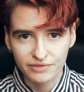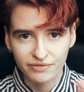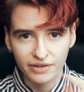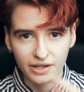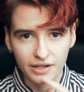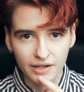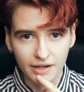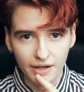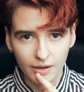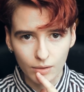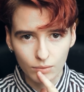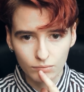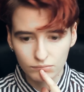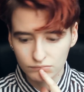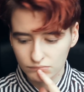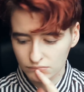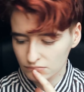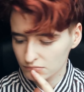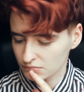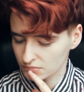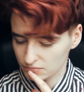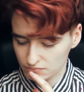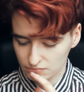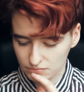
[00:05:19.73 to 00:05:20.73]
to find out.
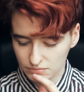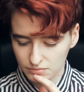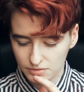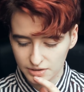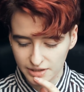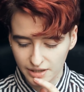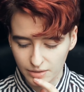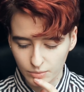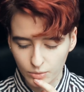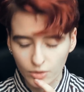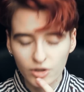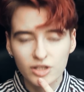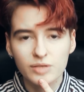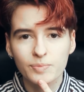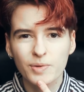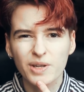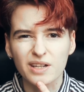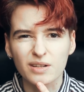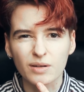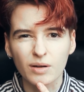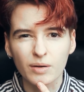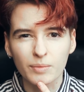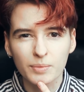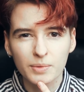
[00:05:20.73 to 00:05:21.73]
Has anyone got a
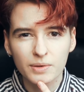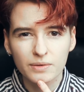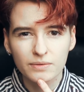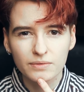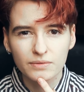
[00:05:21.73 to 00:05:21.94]
spinning top?